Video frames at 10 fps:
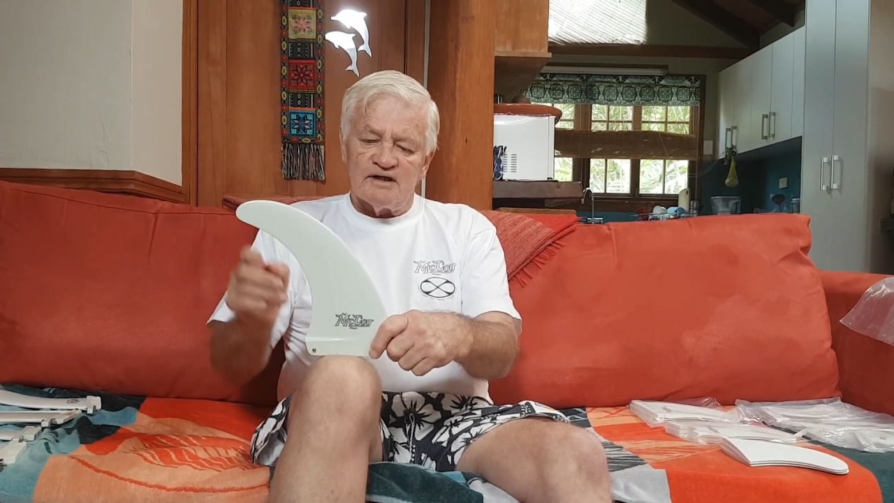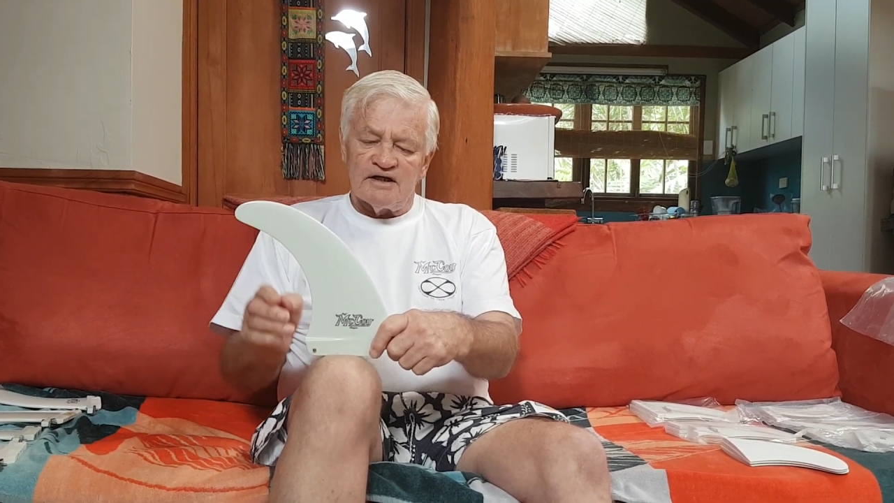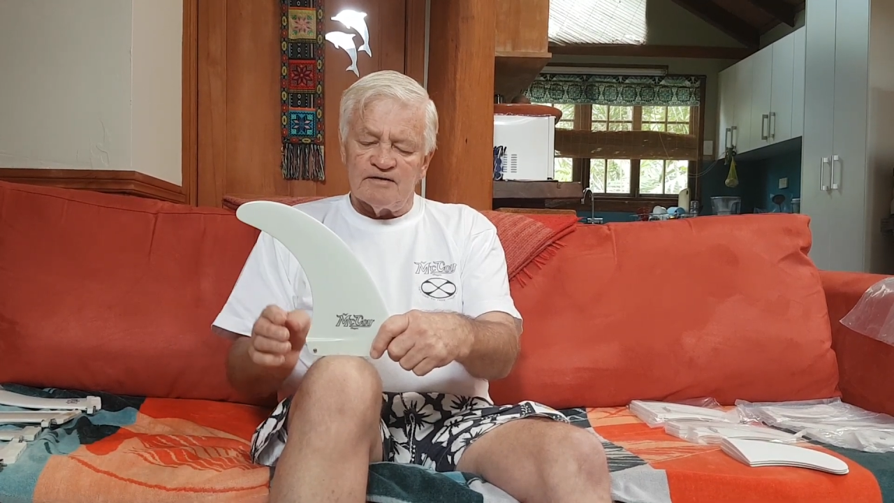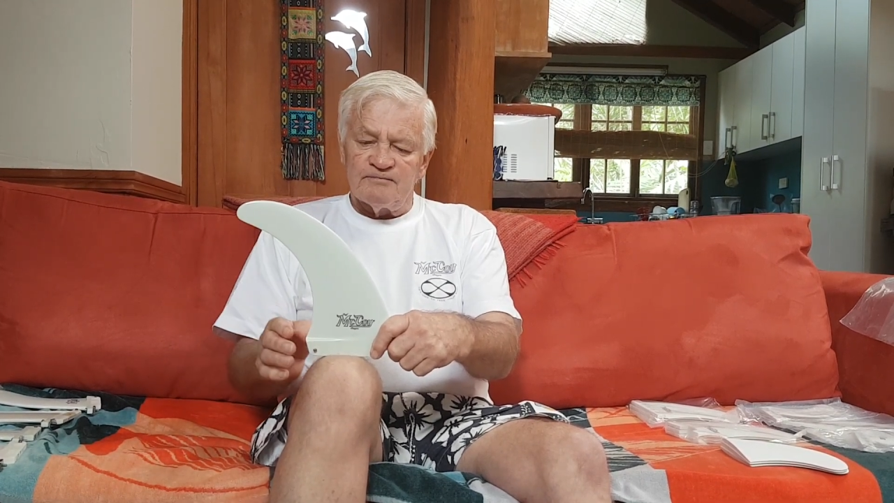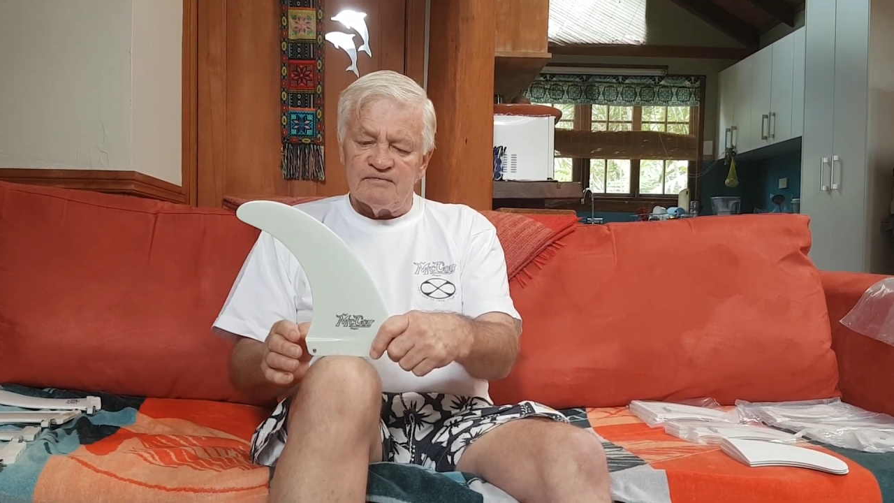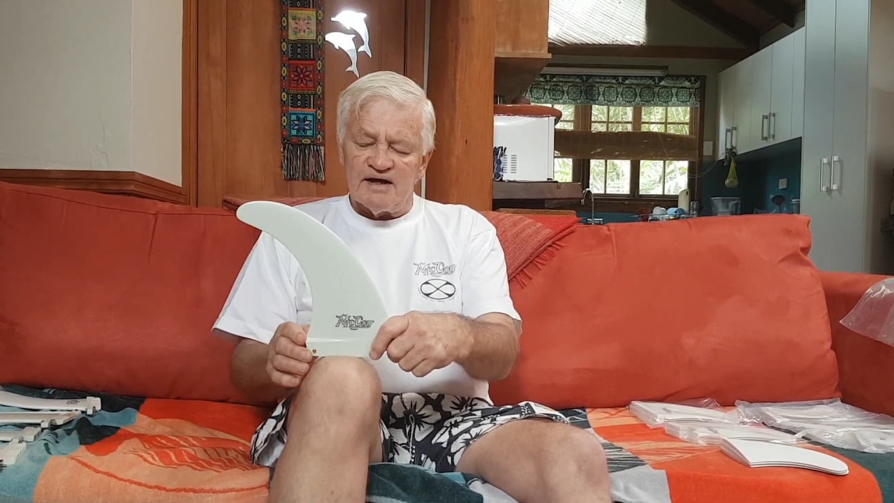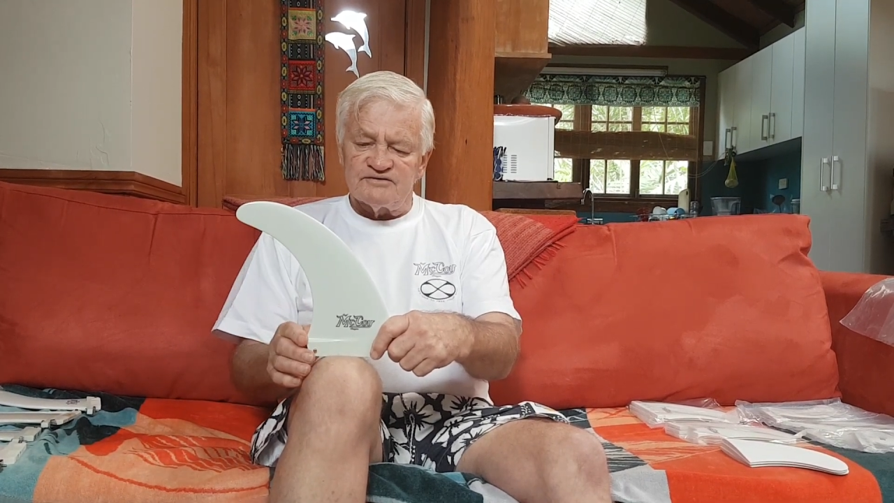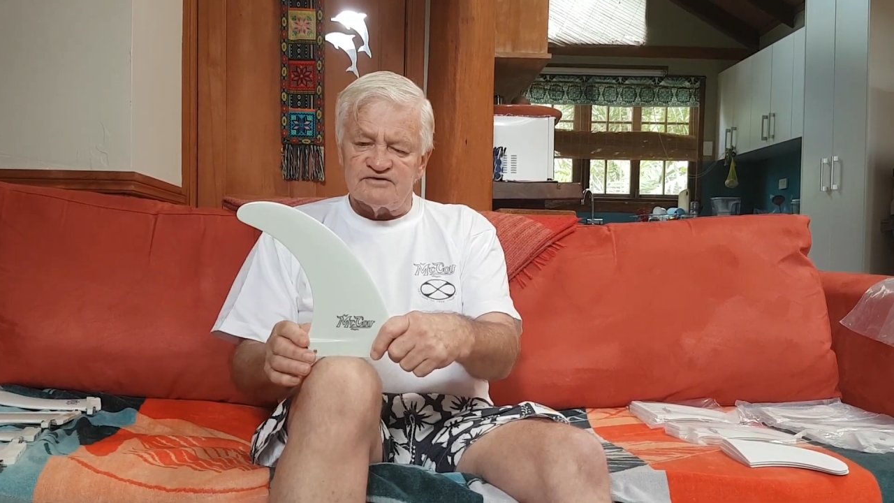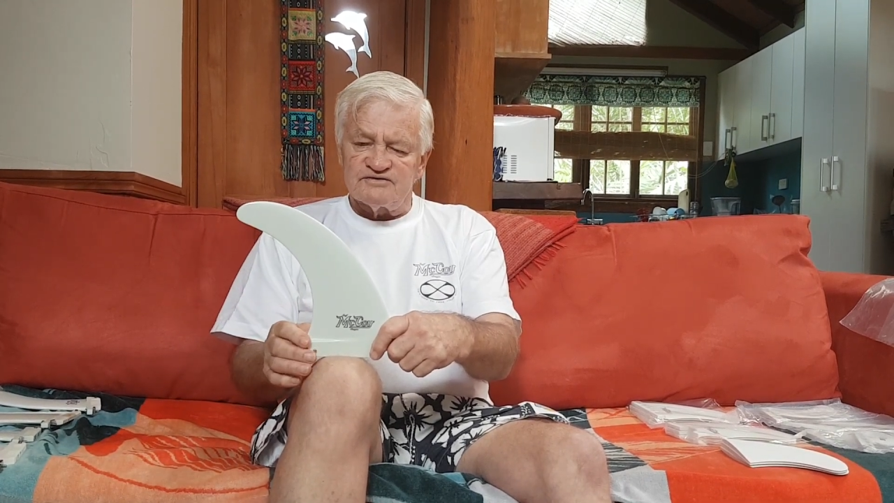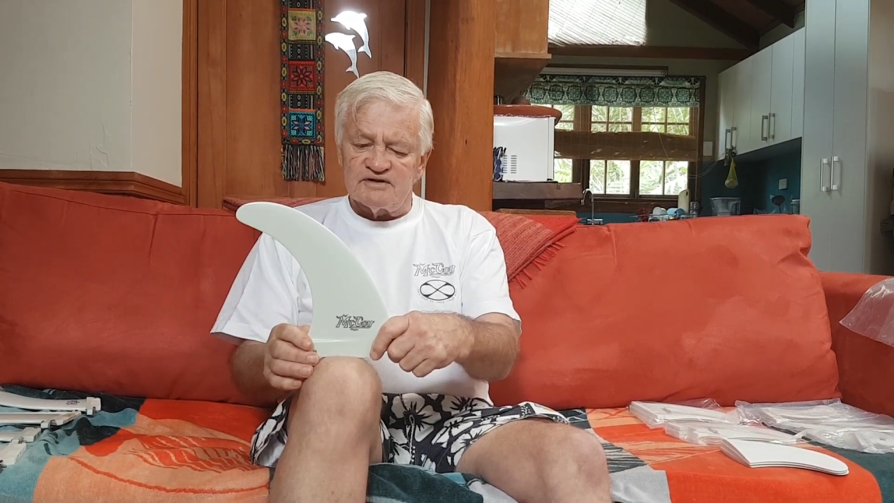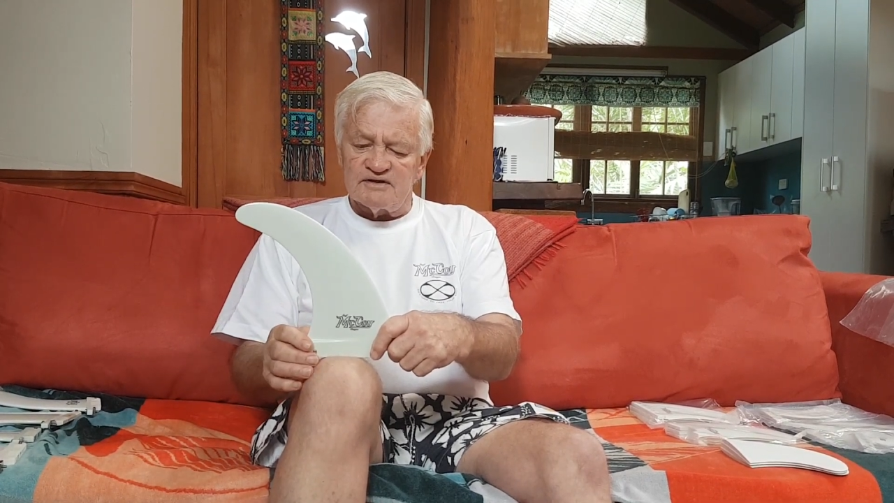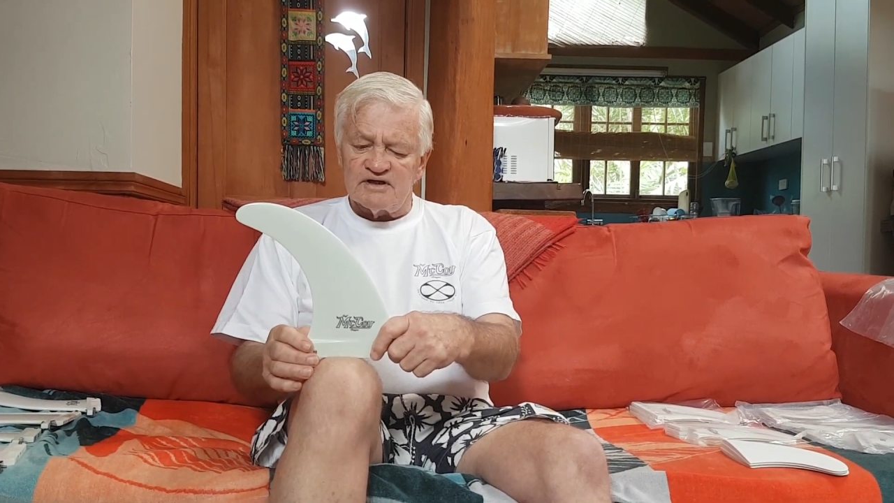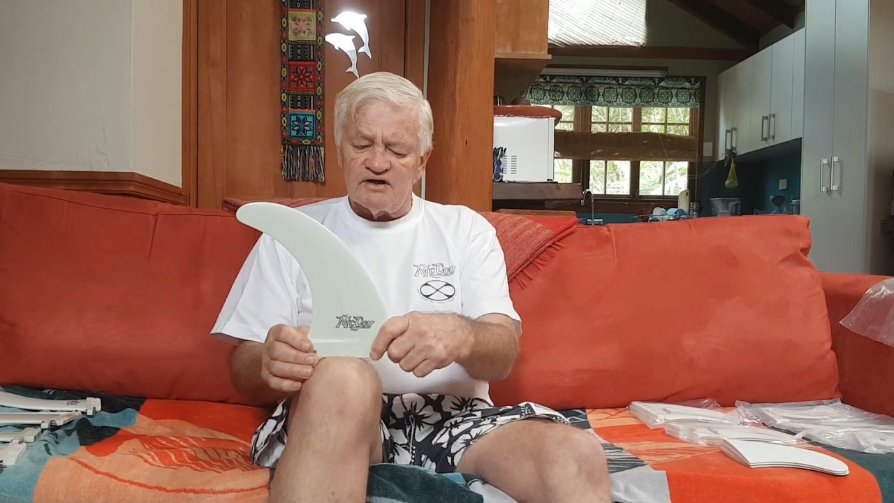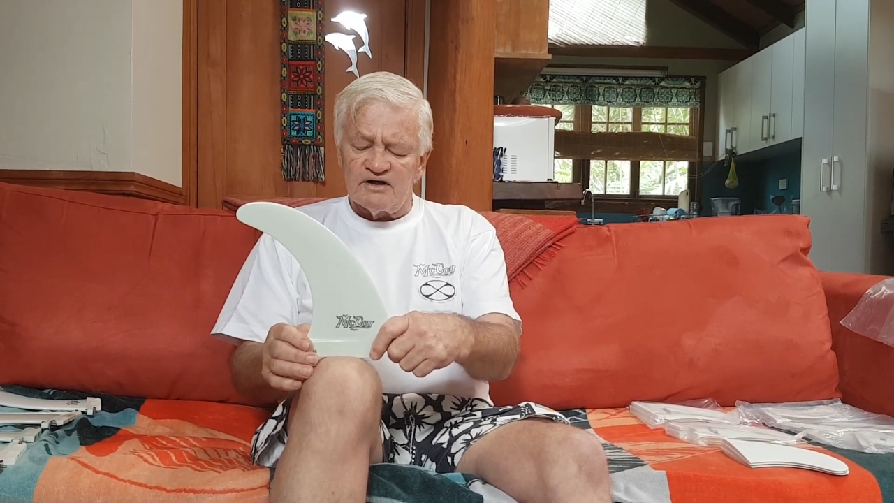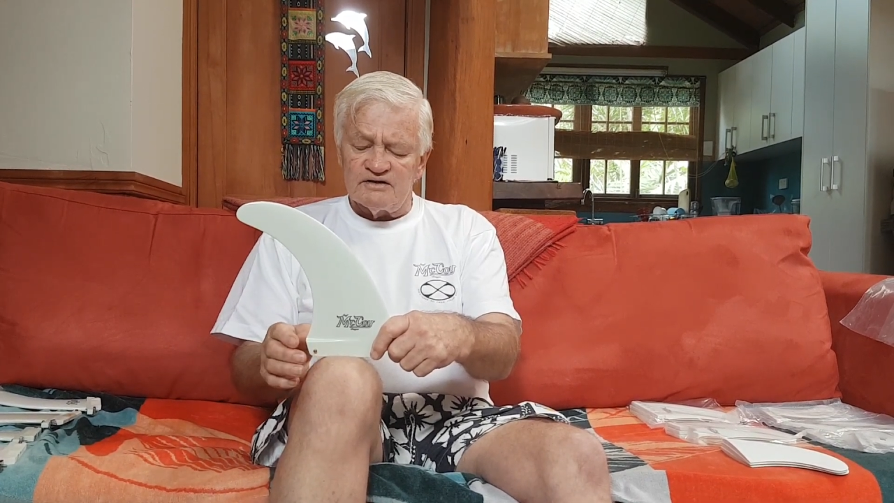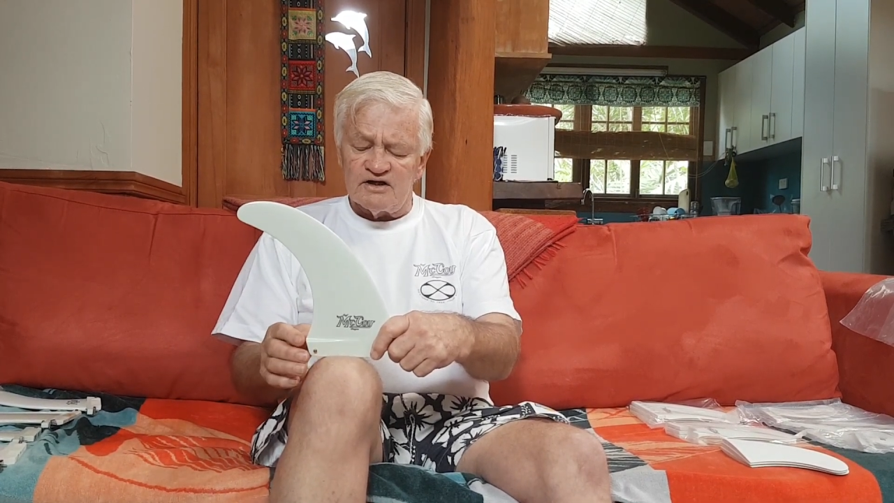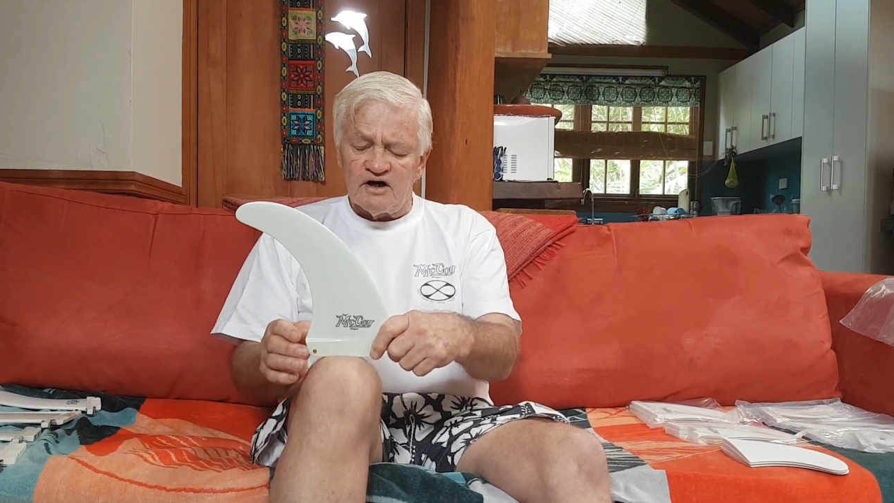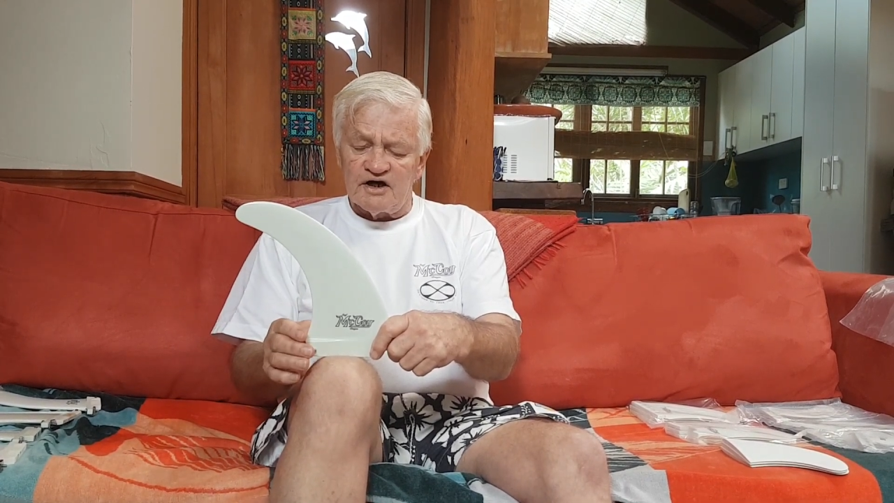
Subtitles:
And the